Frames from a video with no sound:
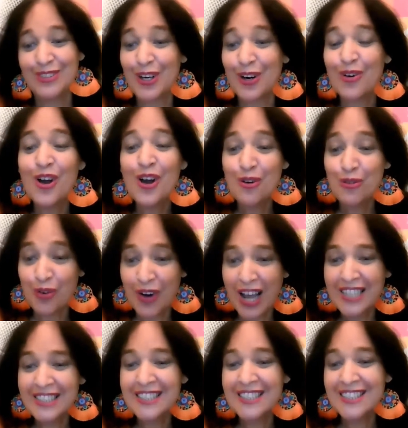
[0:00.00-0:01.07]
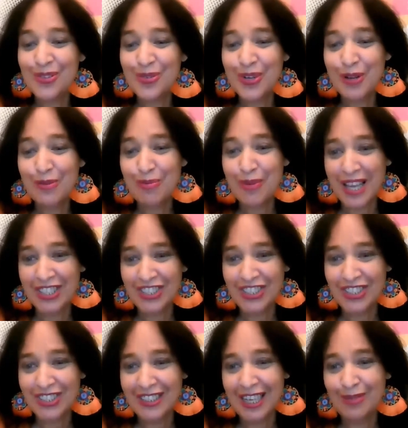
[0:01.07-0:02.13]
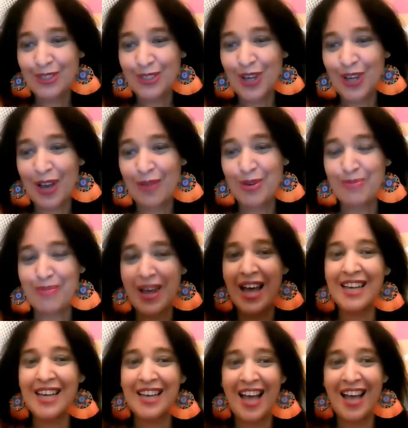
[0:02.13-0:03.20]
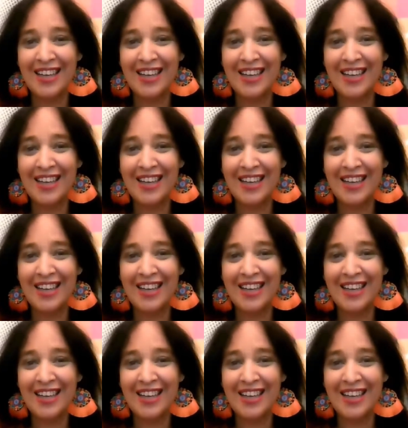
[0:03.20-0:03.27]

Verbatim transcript: So for us, it's a real pleasure, James, to have you back,